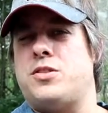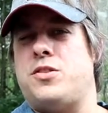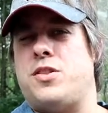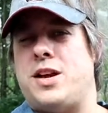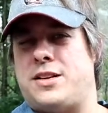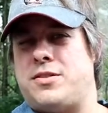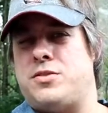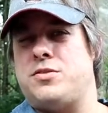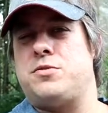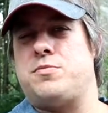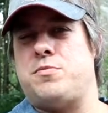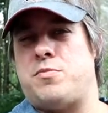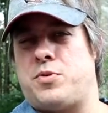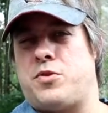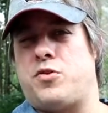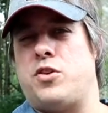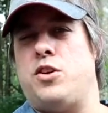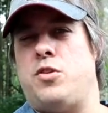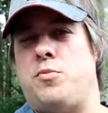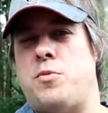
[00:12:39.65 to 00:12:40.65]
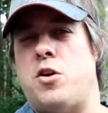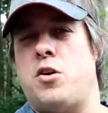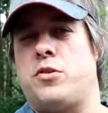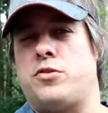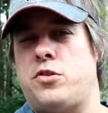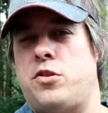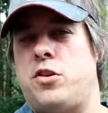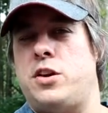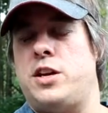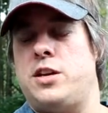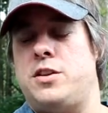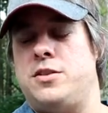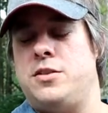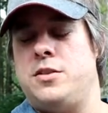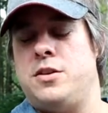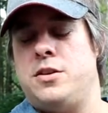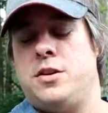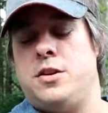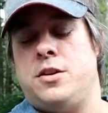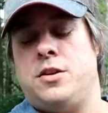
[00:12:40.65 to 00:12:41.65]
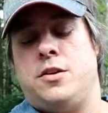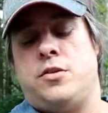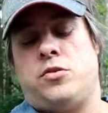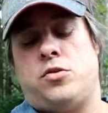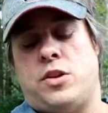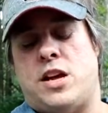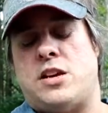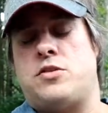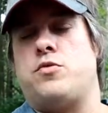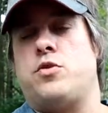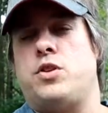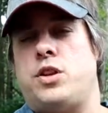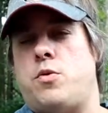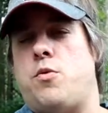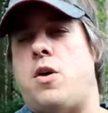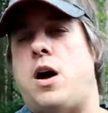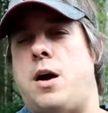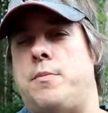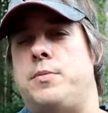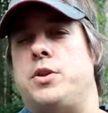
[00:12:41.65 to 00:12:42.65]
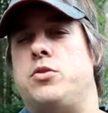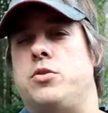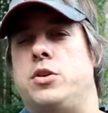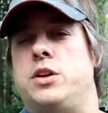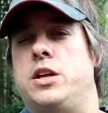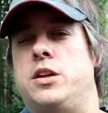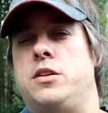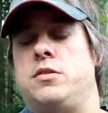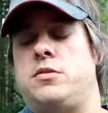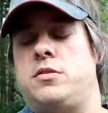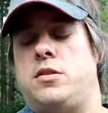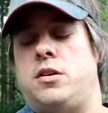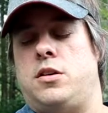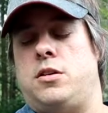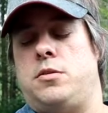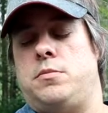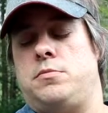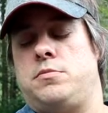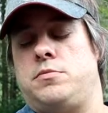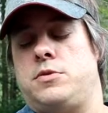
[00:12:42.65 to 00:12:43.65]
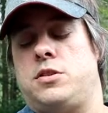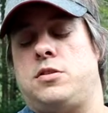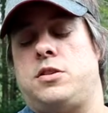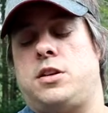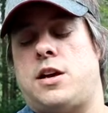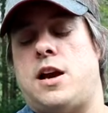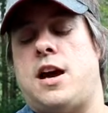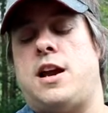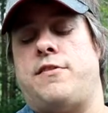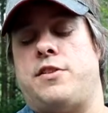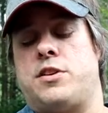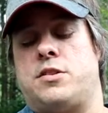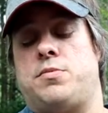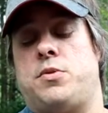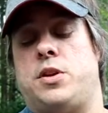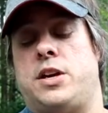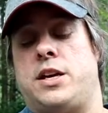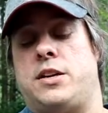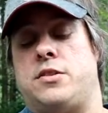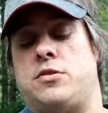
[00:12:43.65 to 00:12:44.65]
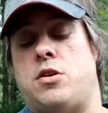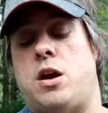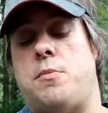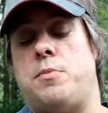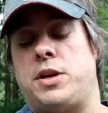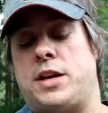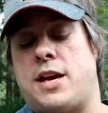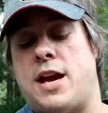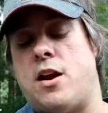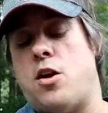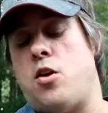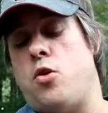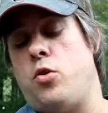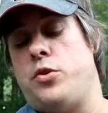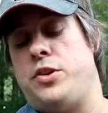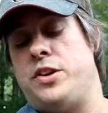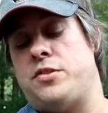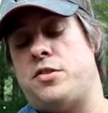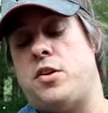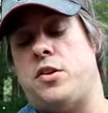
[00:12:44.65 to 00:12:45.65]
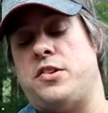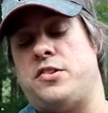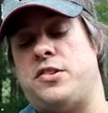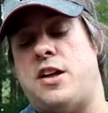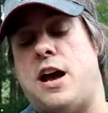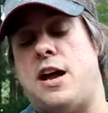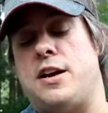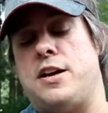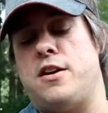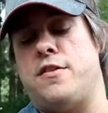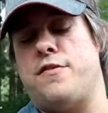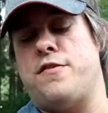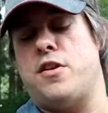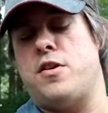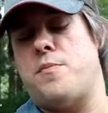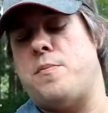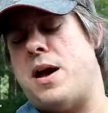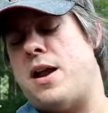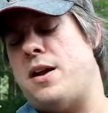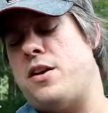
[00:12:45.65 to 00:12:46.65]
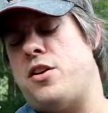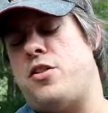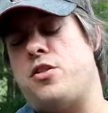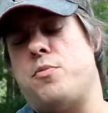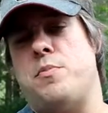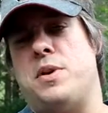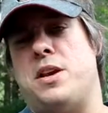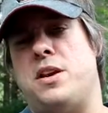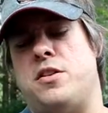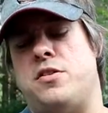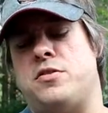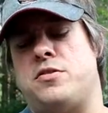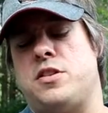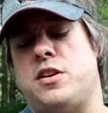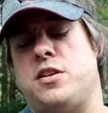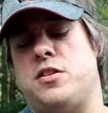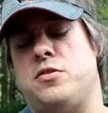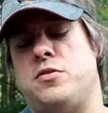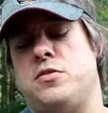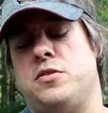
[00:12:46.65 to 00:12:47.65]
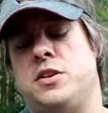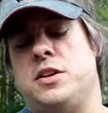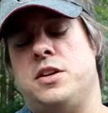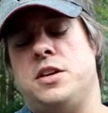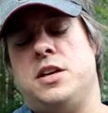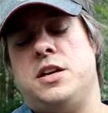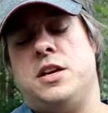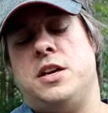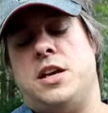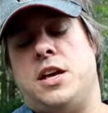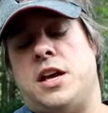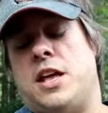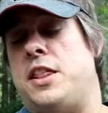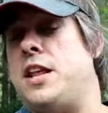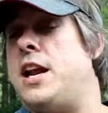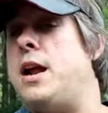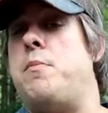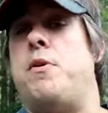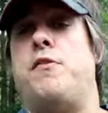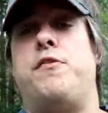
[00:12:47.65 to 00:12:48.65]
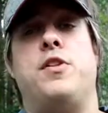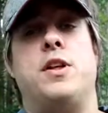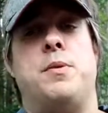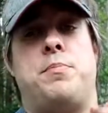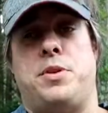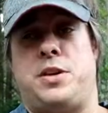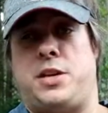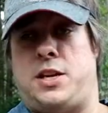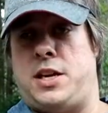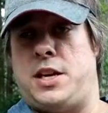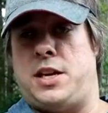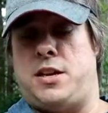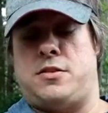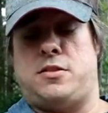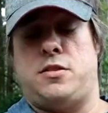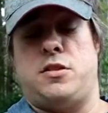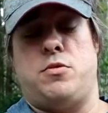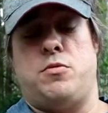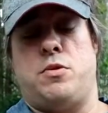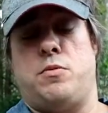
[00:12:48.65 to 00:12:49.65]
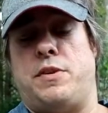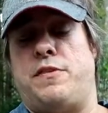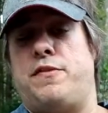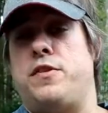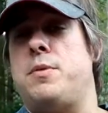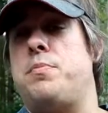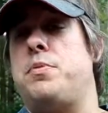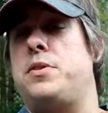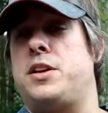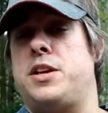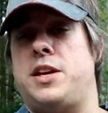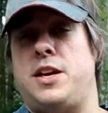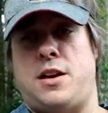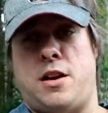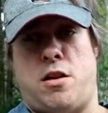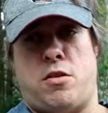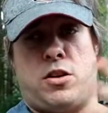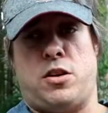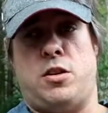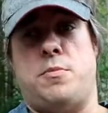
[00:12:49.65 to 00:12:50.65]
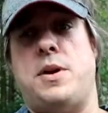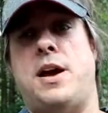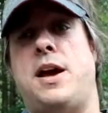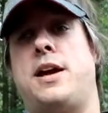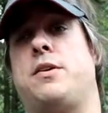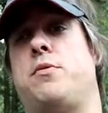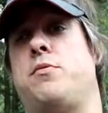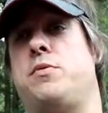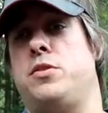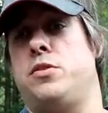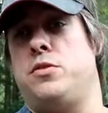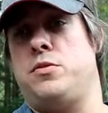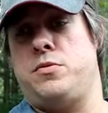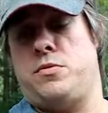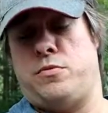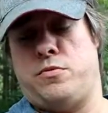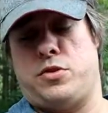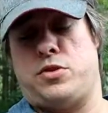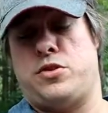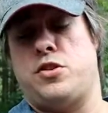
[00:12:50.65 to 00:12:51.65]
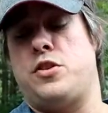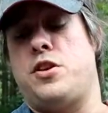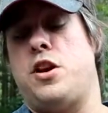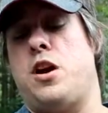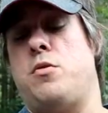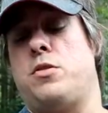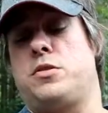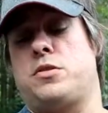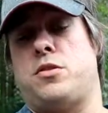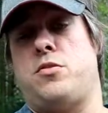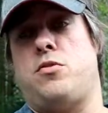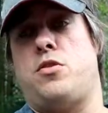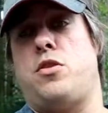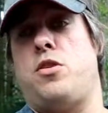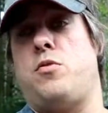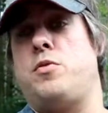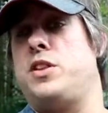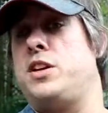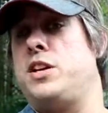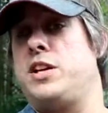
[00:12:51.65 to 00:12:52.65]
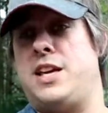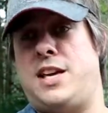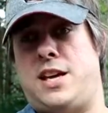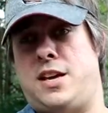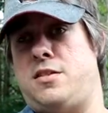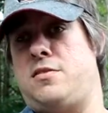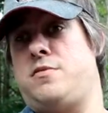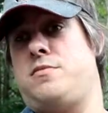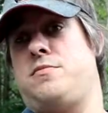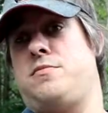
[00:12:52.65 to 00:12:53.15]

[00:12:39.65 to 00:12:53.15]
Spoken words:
I like those grill marks on it. So that's really why I'm doing this, just to kind of explain. So I'm going to kind of hold this on the side here for about another minute or so, and then I'm going to flip it again. So when we flip it again, I'll come back and we'll show y'all what's going on with it again.